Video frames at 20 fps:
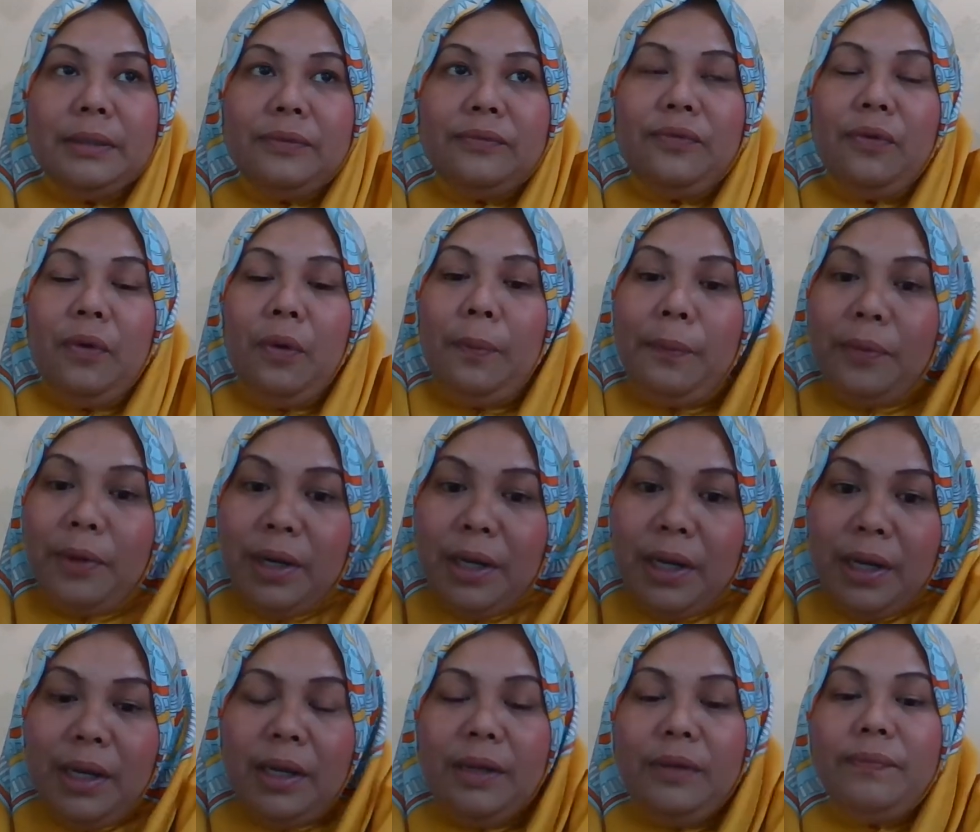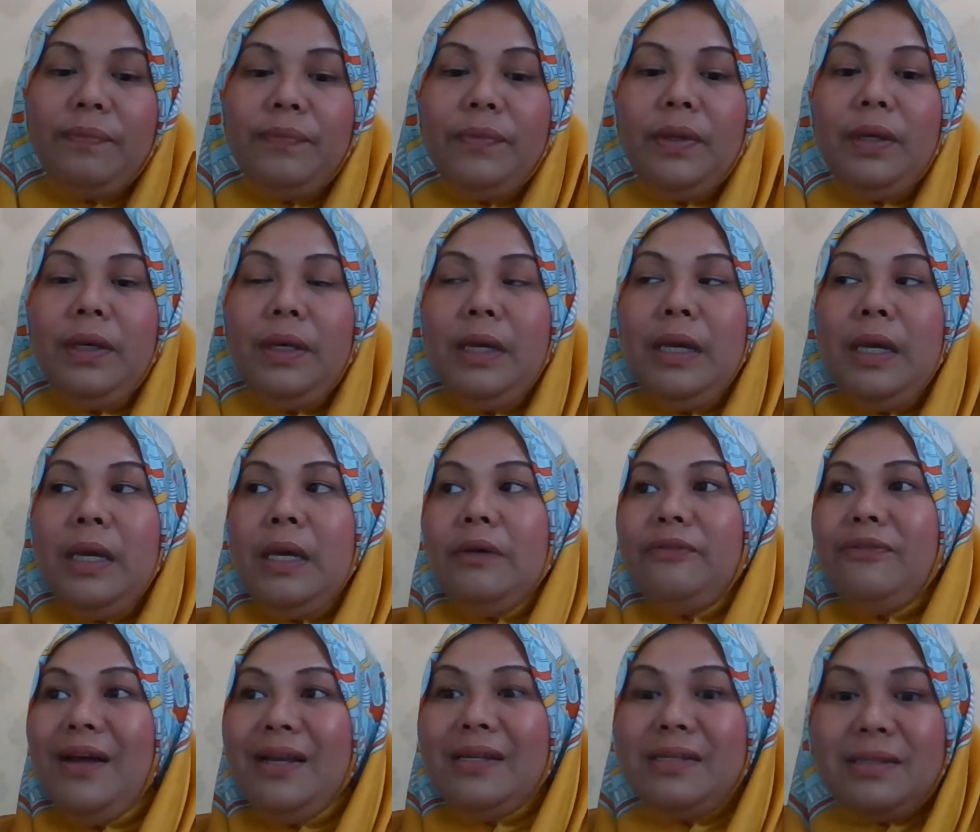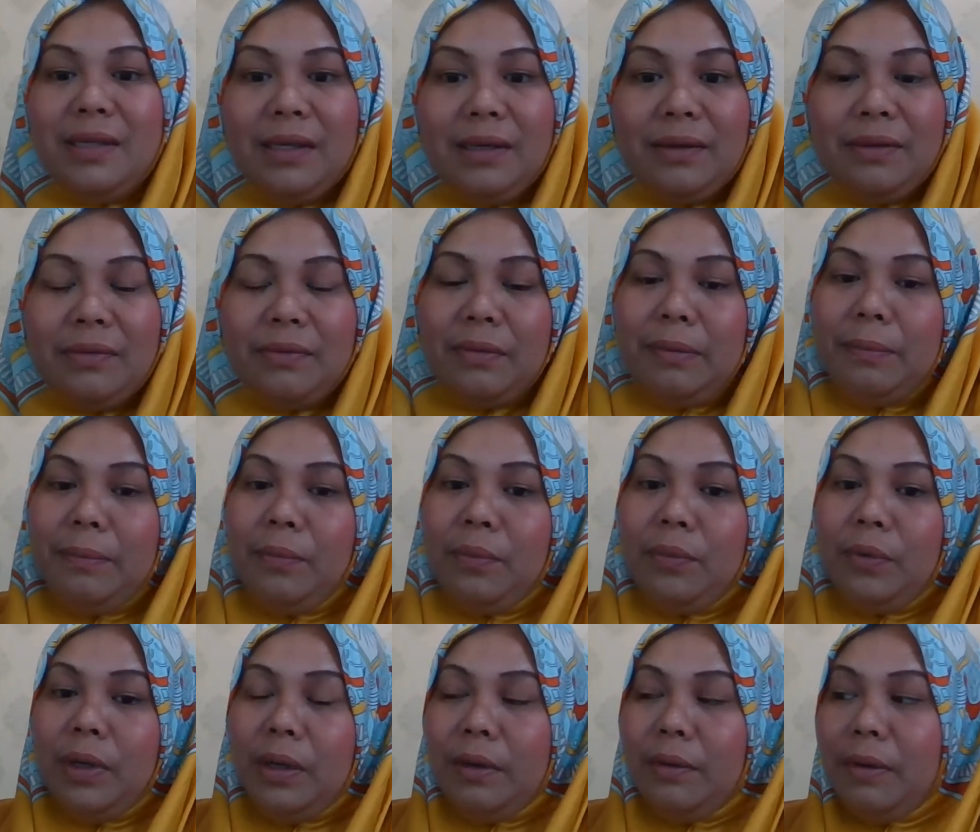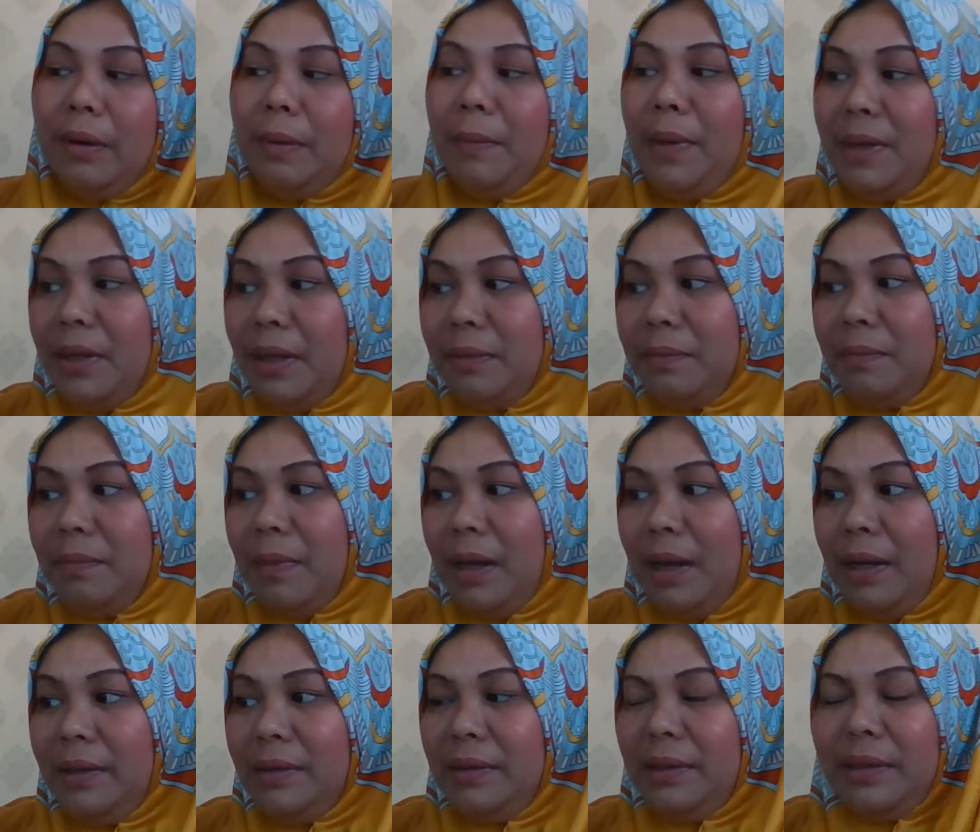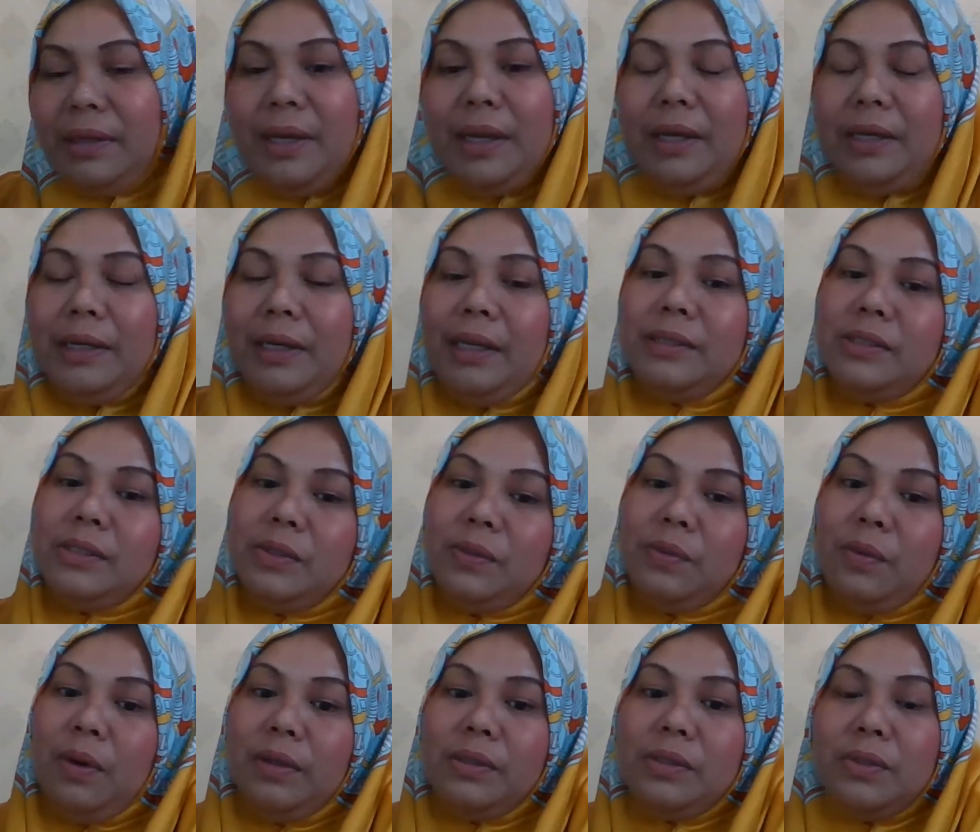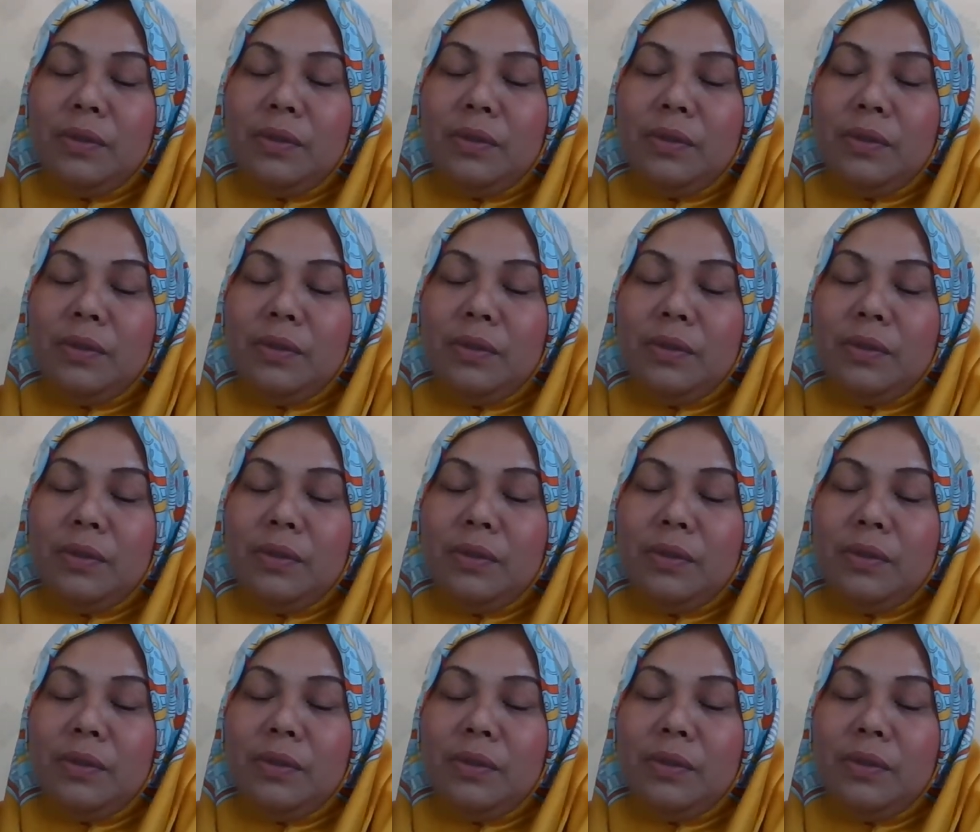for prayer, yeah, fasting in Ramadan month, and so on.